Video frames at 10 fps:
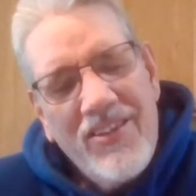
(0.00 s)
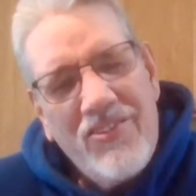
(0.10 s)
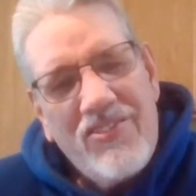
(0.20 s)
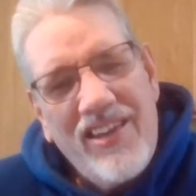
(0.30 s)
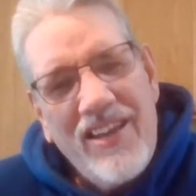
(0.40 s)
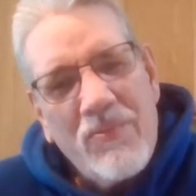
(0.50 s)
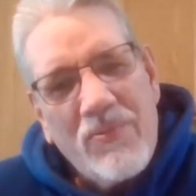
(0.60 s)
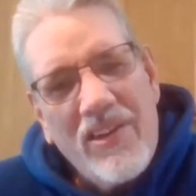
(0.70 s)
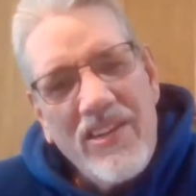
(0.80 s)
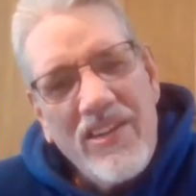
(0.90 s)
It was kind
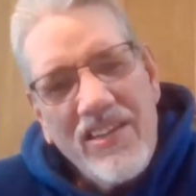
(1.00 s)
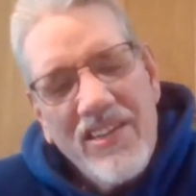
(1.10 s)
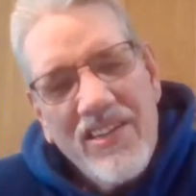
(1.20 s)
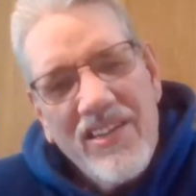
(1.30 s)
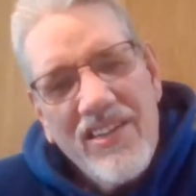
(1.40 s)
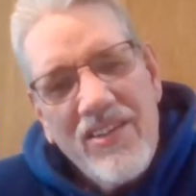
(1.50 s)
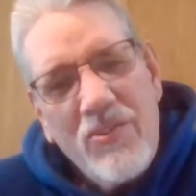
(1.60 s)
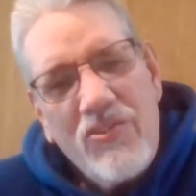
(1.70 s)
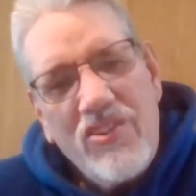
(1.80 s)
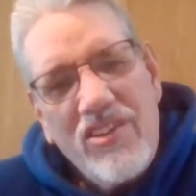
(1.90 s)
of funny. It
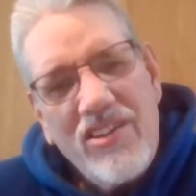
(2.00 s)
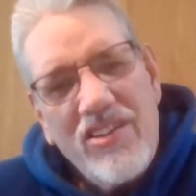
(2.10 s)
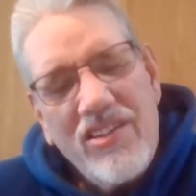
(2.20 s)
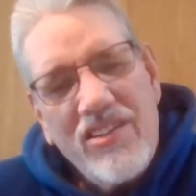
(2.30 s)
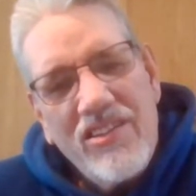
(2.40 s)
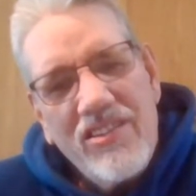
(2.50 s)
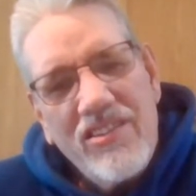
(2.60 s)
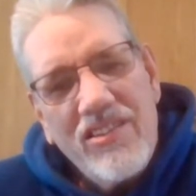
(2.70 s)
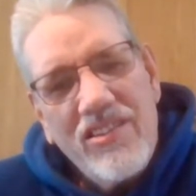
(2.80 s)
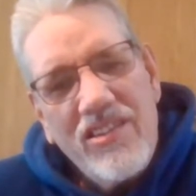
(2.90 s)
was a
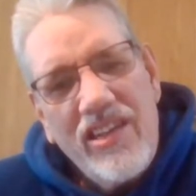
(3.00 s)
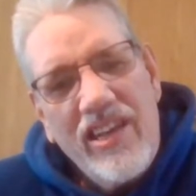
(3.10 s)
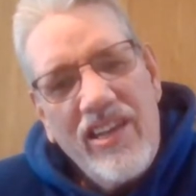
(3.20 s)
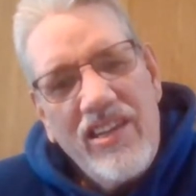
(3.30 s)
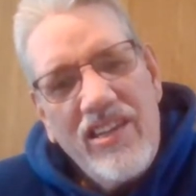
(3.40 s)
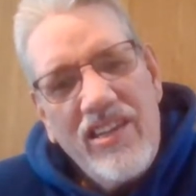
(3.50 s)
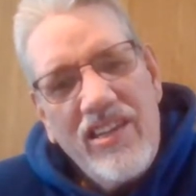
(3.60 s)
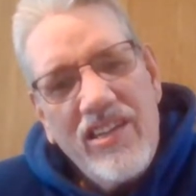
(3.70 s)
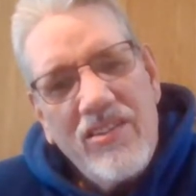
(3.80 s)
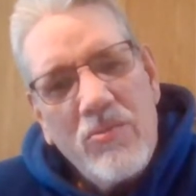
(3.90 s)

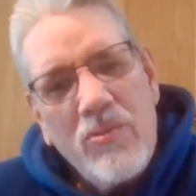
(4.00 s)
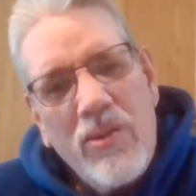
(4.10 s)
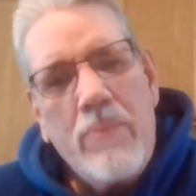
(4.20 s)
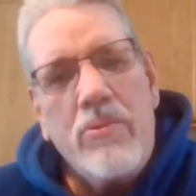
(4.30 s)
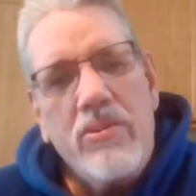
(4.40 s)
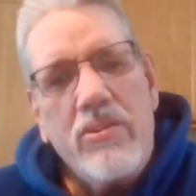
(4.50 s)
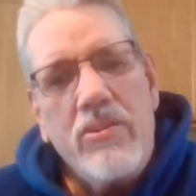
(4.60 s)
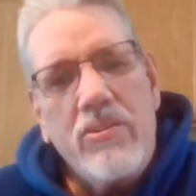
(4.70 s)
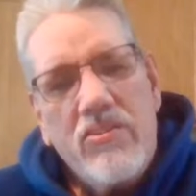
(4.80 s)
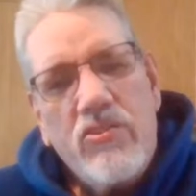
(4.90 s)

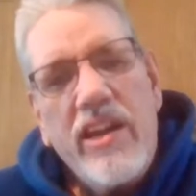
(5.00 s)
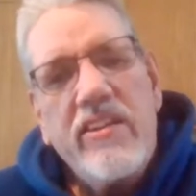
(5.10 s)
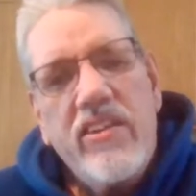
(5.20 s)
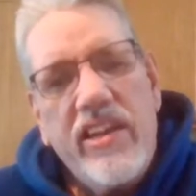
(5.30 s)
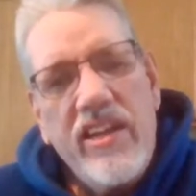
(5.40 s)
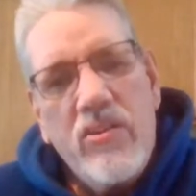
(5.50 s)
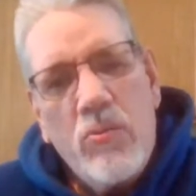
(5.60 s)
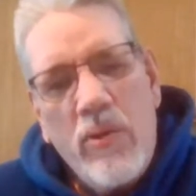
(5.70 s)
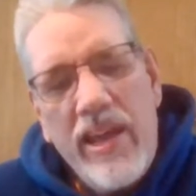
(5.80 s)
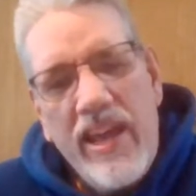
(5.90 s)
robber trying to get
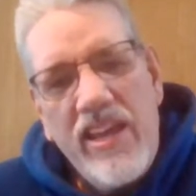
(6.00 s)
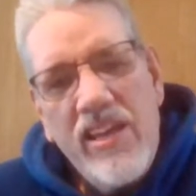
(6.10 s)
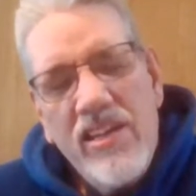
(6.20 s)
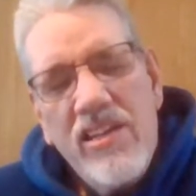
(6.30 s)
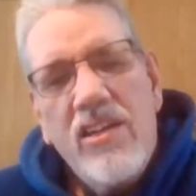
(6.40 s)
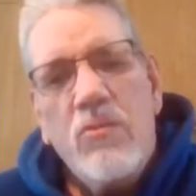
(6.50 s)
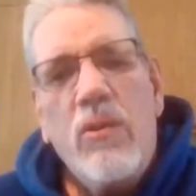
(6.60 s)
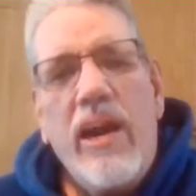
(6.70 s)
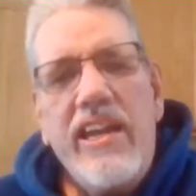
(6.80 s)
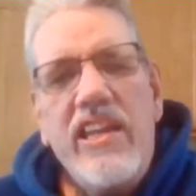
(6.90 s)
away
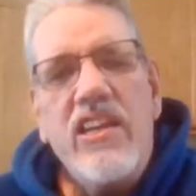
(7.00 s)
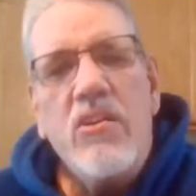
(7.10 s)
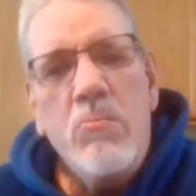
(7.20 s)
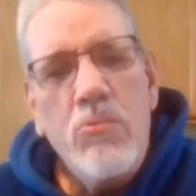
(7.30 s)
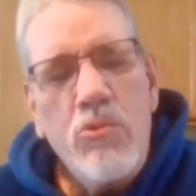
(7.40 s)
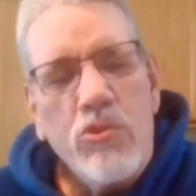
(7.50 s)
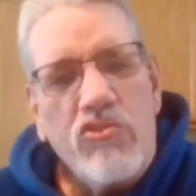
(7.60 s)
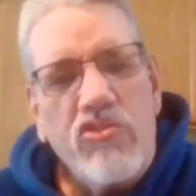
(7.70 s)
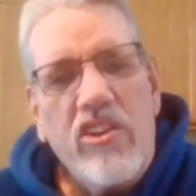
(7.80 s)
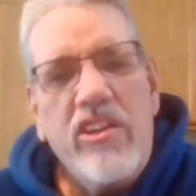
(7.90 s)
riding a
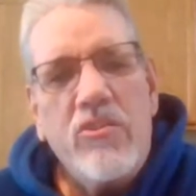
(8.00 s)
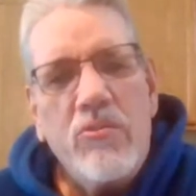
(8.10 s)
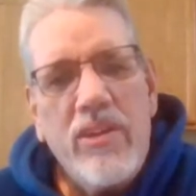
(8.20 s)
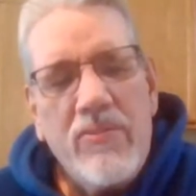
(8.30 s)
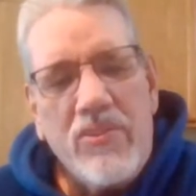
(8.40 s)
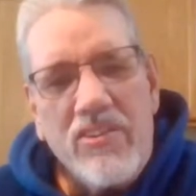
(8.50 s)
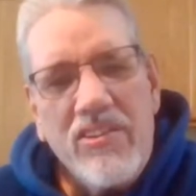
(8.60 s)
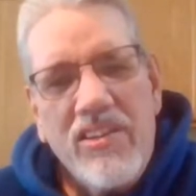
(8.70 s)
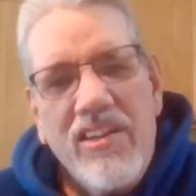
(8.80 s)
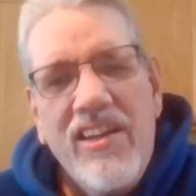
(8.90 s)
moose in a
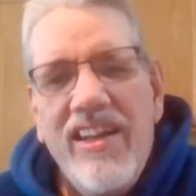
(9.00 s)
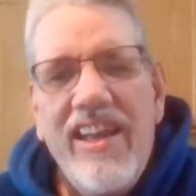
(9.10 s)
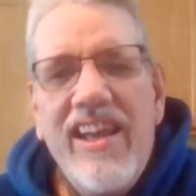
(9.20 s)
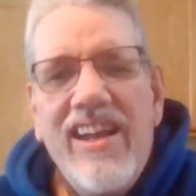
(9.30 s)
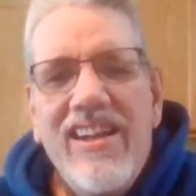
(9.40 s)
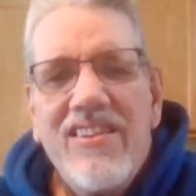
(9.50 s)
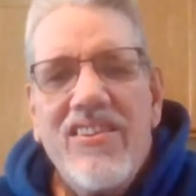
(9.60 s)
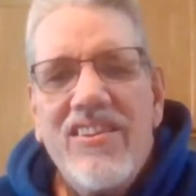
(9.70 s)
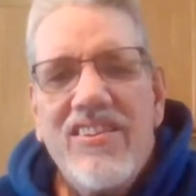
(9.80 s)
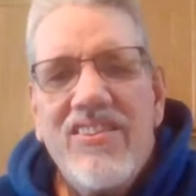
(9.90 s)
river.
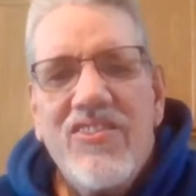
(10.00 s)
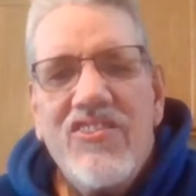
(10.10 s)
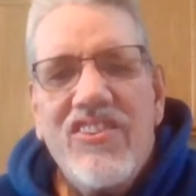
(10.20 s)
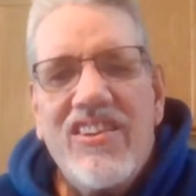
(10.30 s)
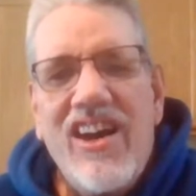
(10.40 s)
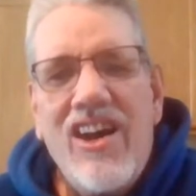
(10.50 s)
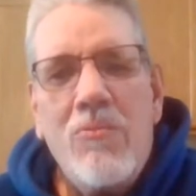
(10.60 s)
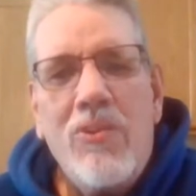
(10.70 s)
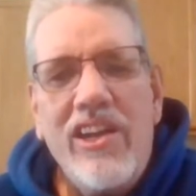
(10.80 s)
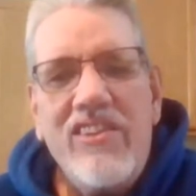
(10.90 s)
And there was a
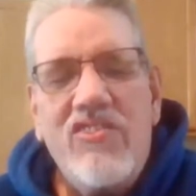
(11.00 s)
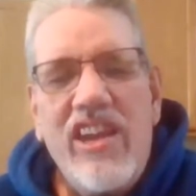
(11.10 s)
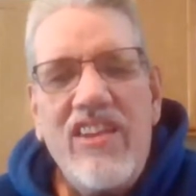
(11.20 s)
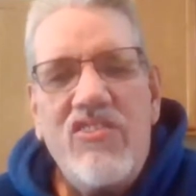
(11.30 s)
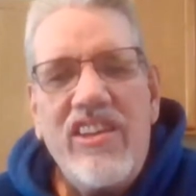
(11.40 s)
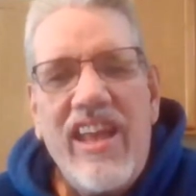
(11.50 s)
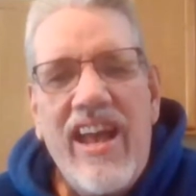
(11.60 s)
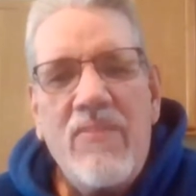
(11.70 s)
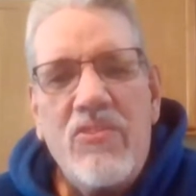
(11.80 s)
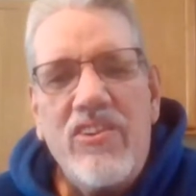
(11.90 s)
cowboy chasing
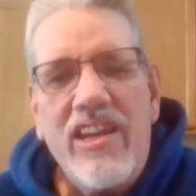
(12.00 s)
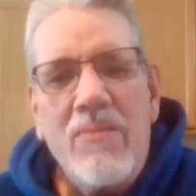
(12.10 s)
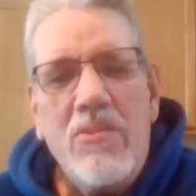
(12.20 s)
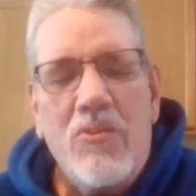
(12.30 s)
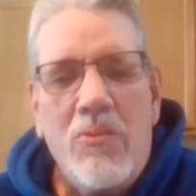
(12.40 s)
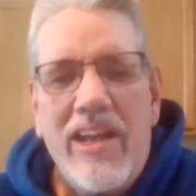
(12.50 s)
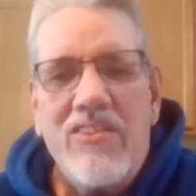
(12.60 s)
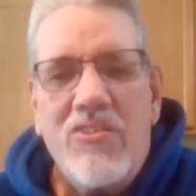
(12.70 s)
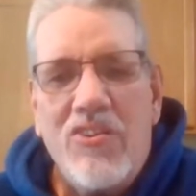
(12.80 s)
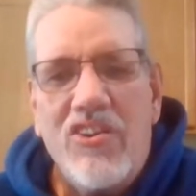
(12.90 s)
after him in a
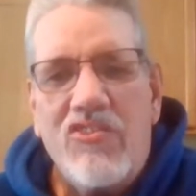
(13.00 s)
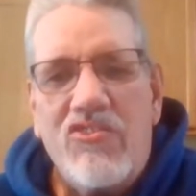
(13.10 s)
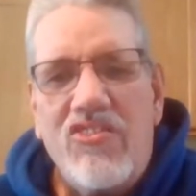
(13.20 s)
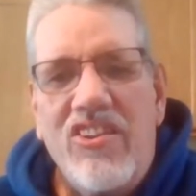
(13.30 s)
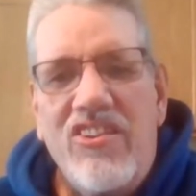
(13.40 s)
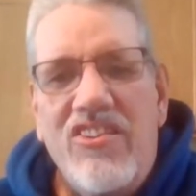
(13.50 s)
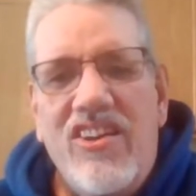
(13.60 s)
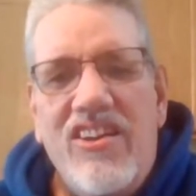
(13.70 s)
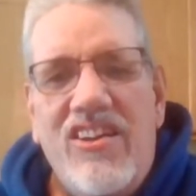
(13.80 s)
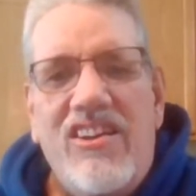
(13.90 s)
white horse and
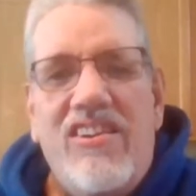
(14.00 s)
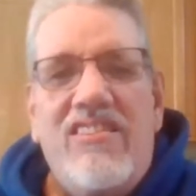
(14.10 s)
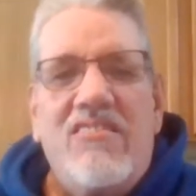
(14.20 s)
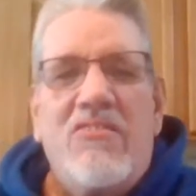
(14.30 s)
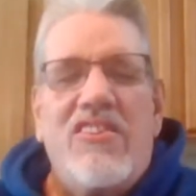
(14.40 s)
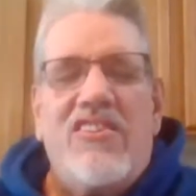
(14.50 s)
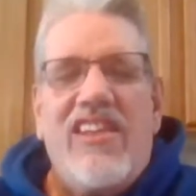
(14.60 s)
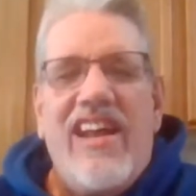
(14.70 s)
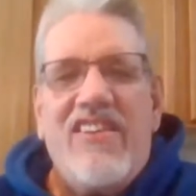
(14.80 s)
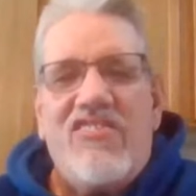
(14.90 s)
a
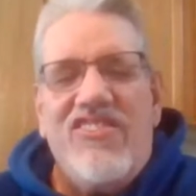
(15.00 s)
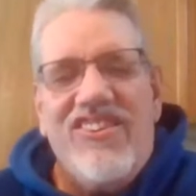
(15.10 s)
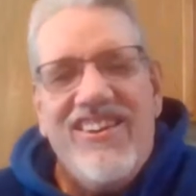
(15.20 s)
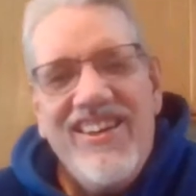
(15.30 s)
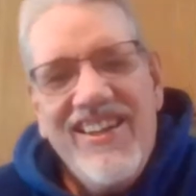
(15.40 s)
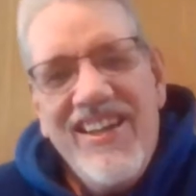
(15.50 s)
lasso.